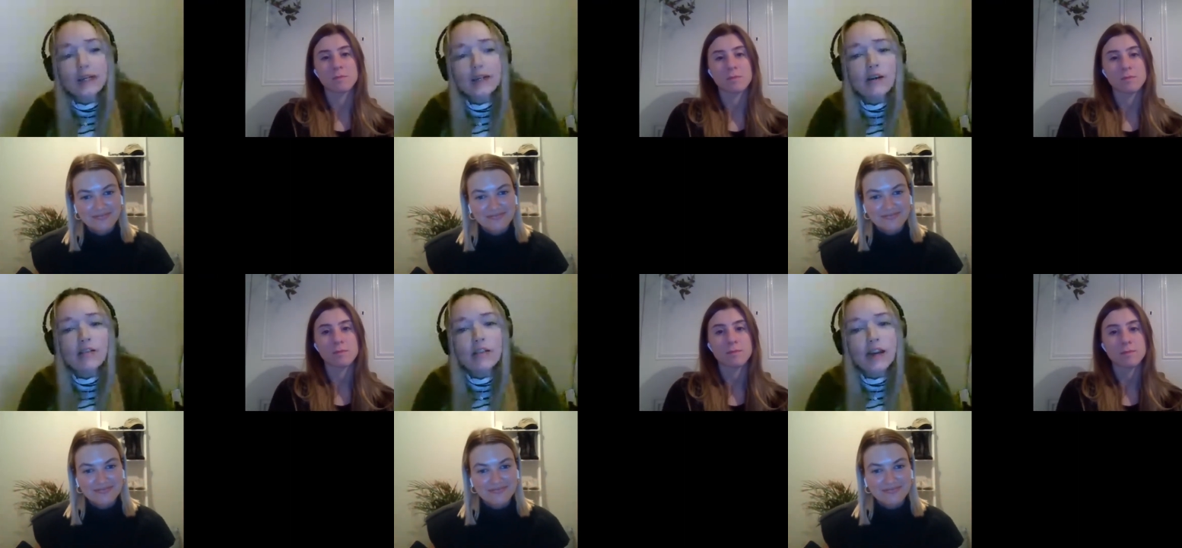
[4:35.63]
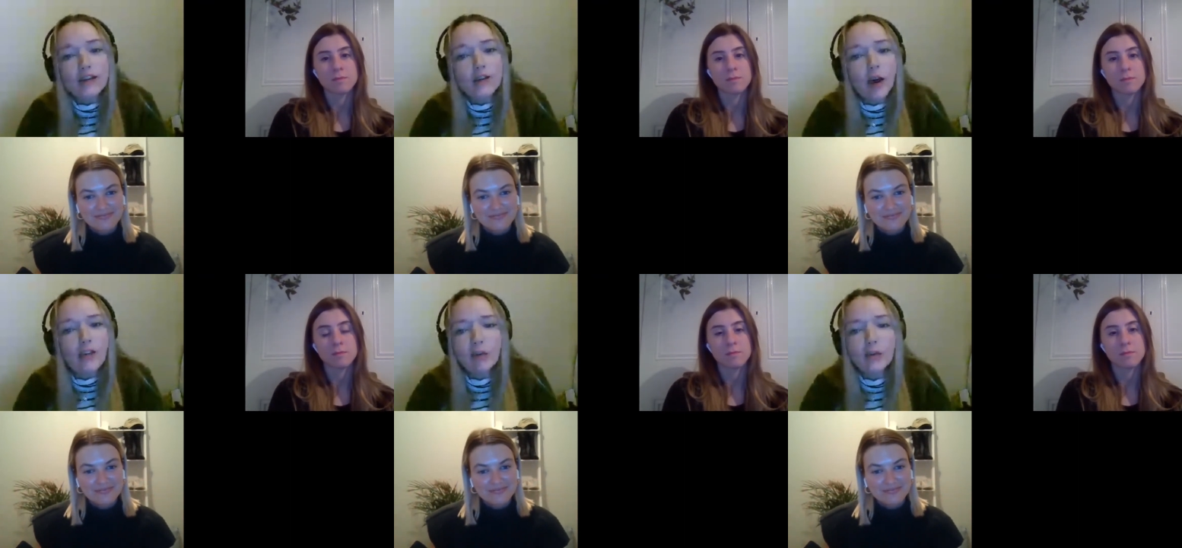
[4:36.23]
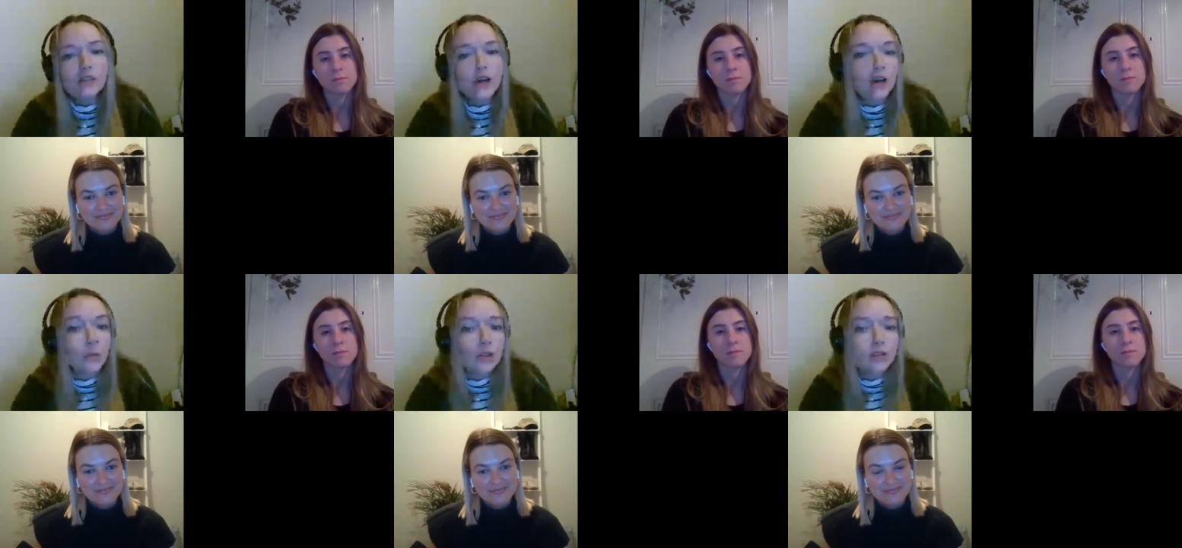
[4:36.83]
Speaker 1: Well, then I think it's
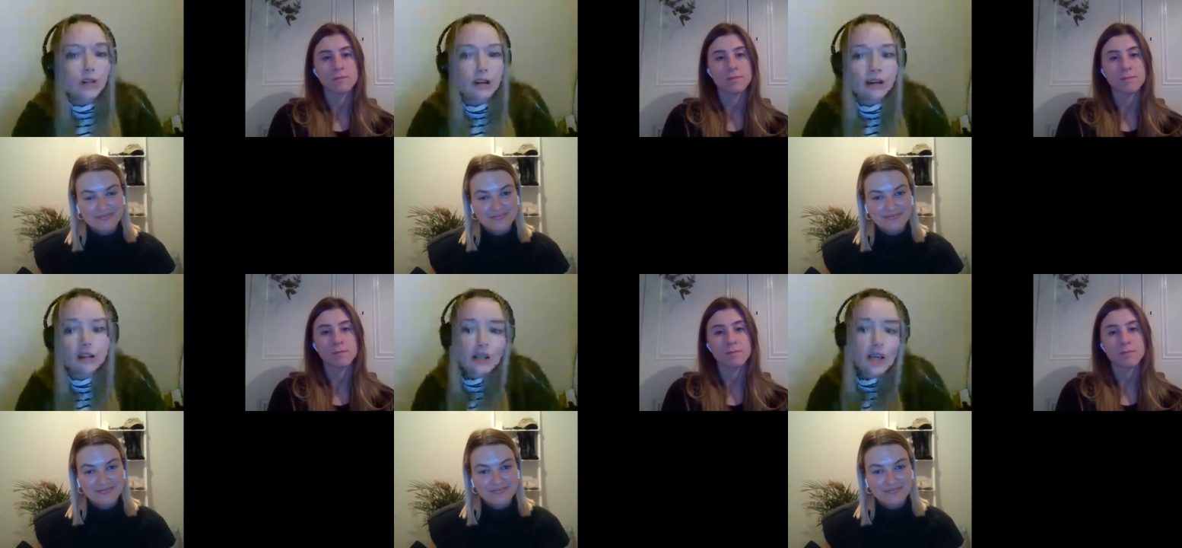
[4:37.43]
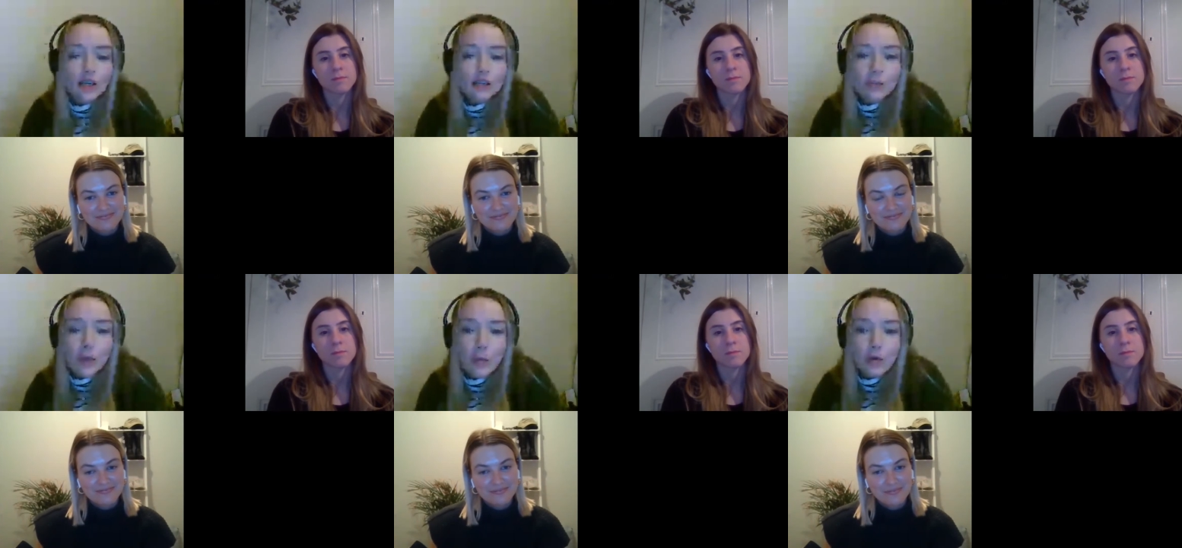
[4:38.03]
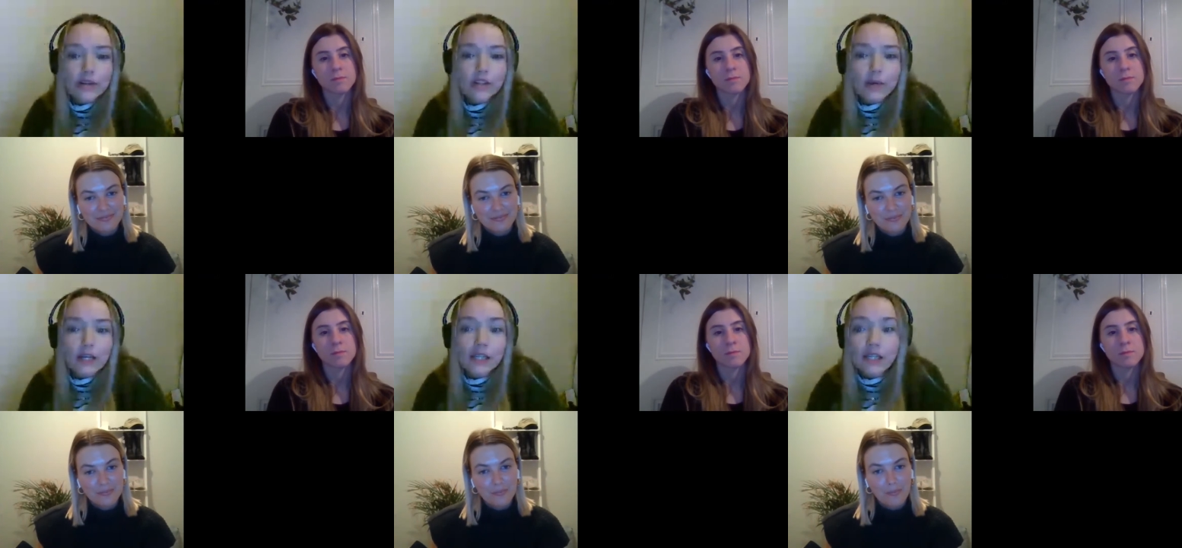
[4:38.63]
time we can start spitballing
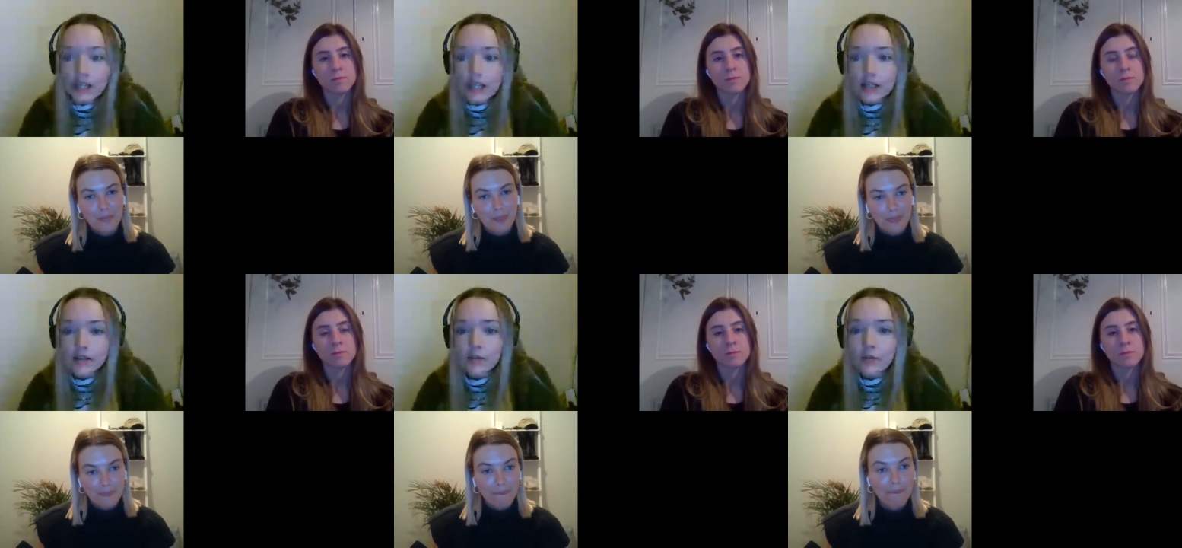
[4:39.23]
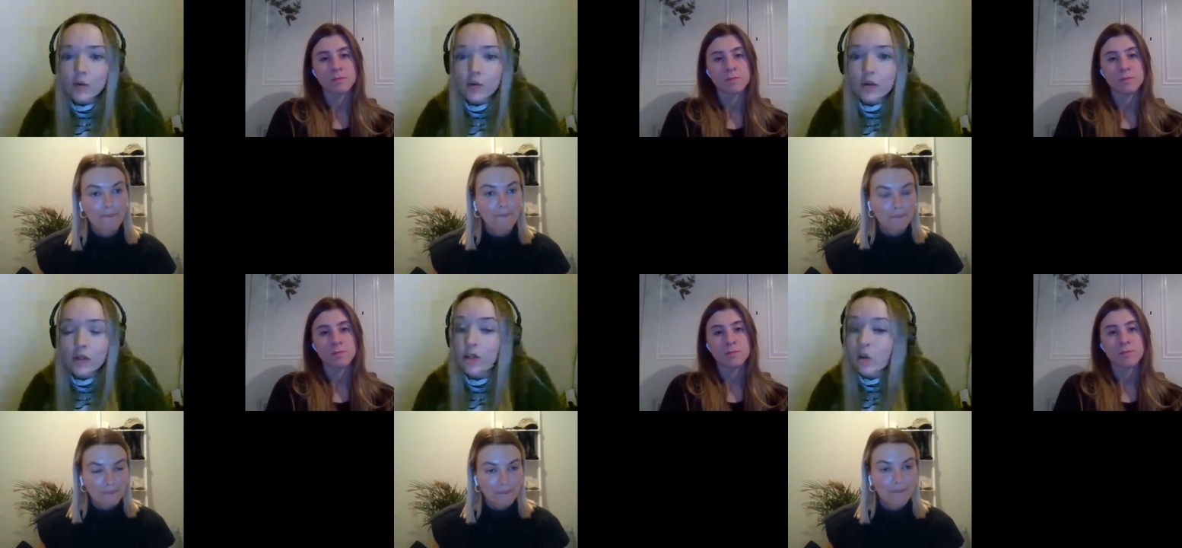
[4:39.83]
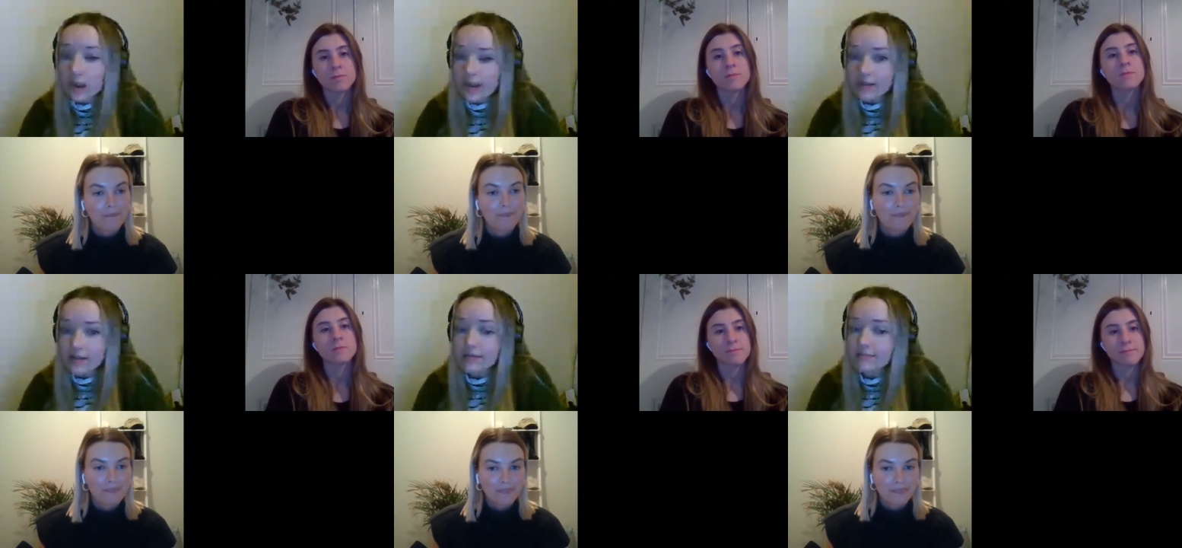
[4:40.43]
some ideas for New
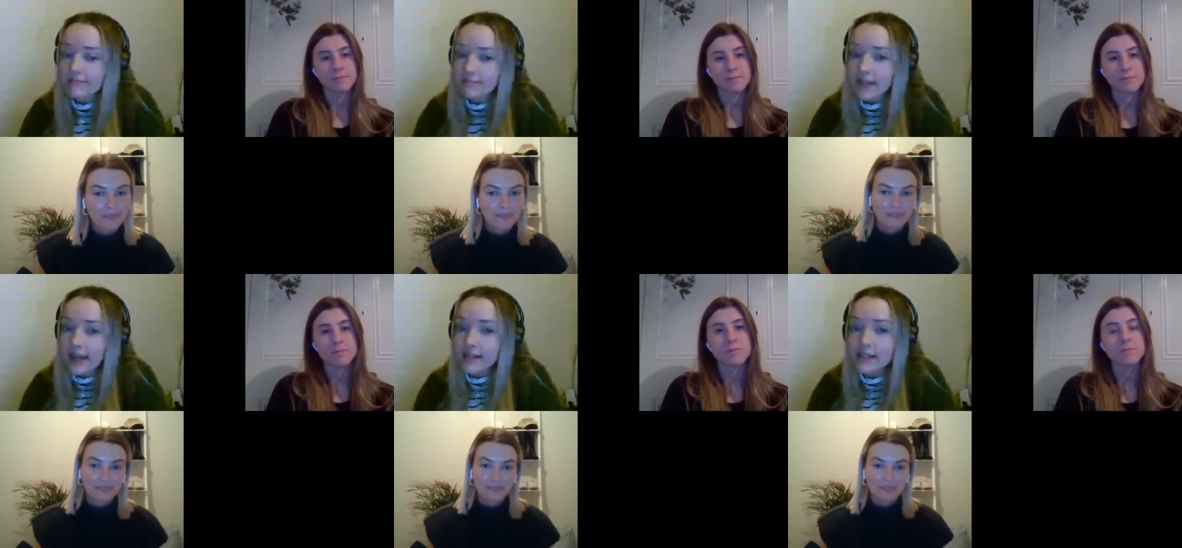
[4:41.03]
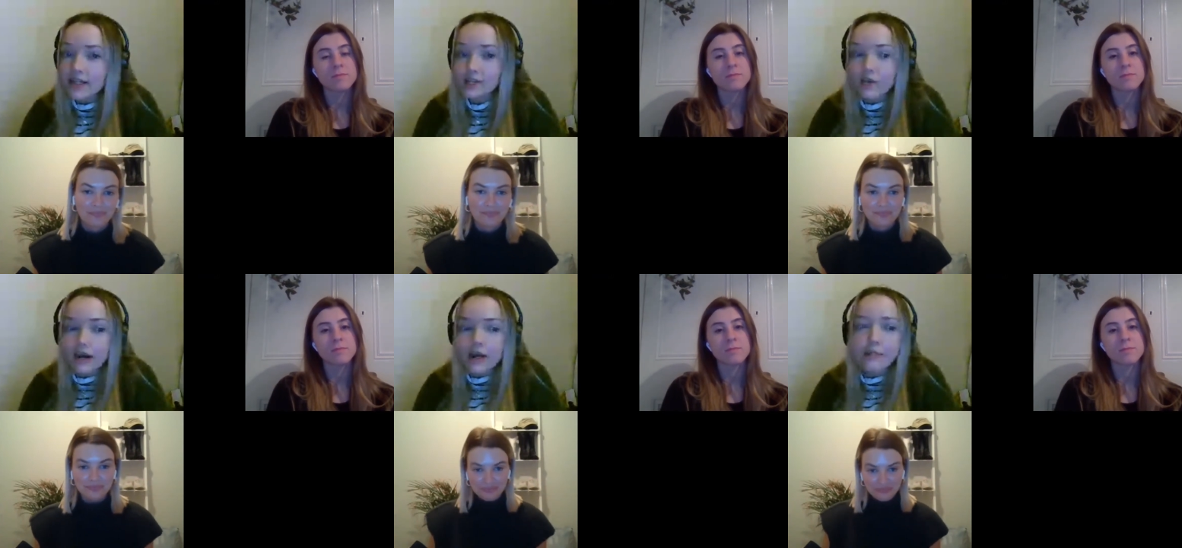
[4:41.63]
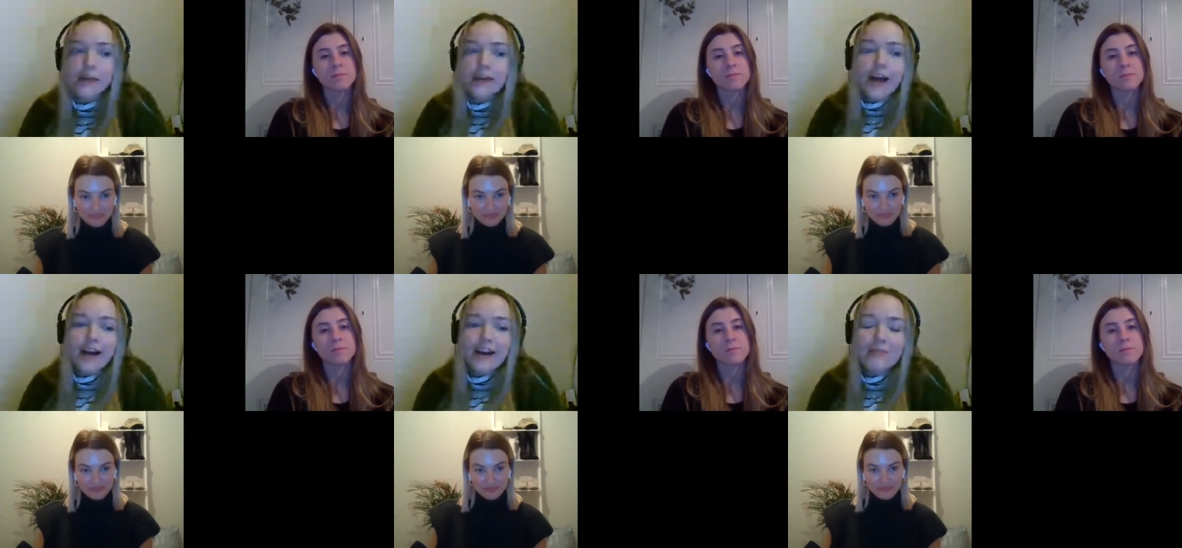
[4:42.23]
Year's accidental rhyme.
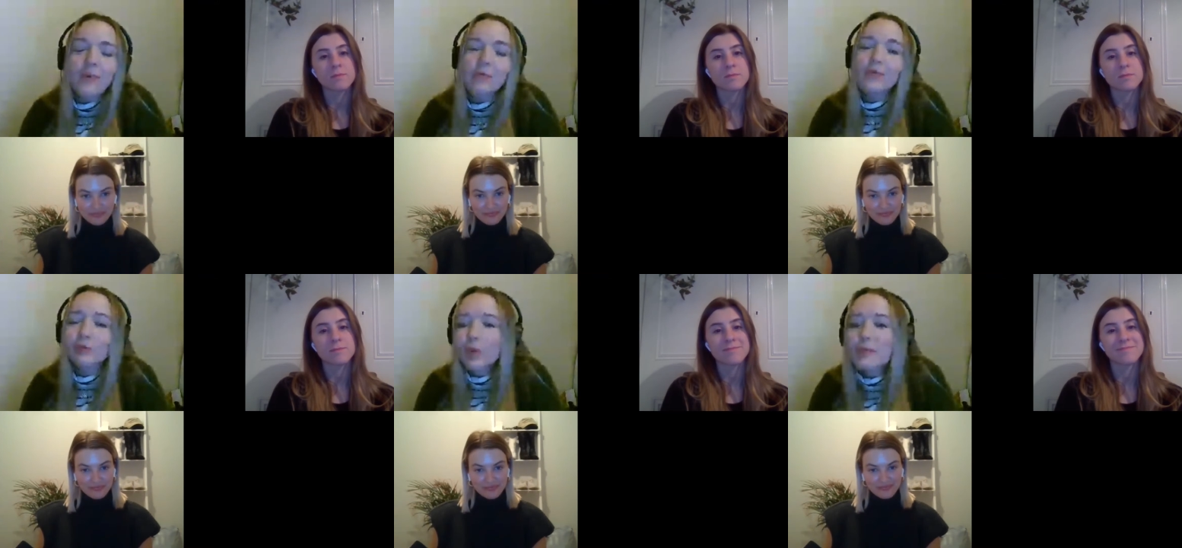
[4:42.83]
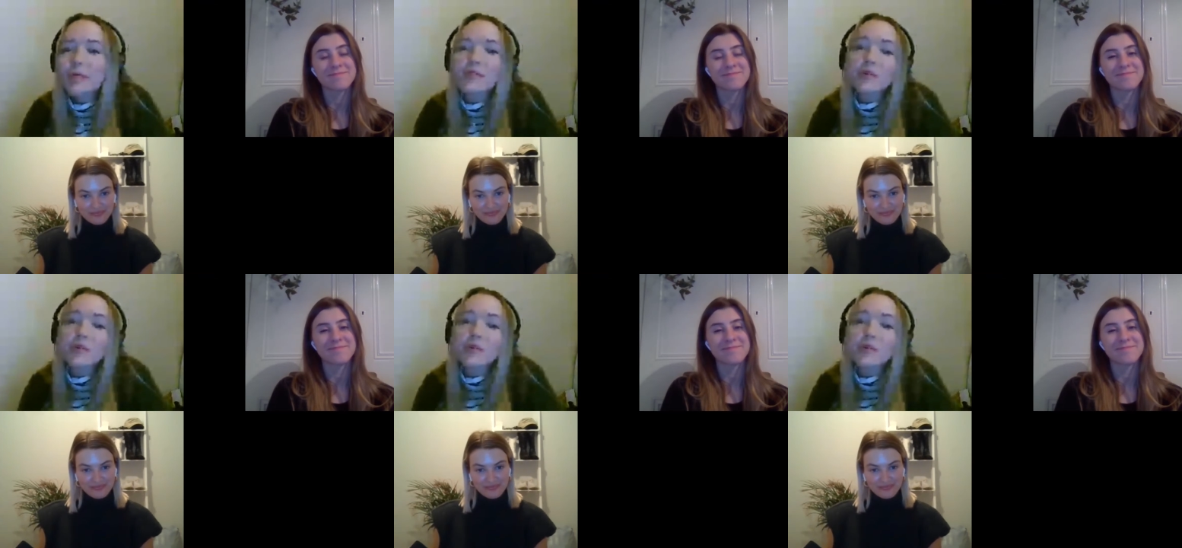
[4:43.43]
Uh, but before we maybe talk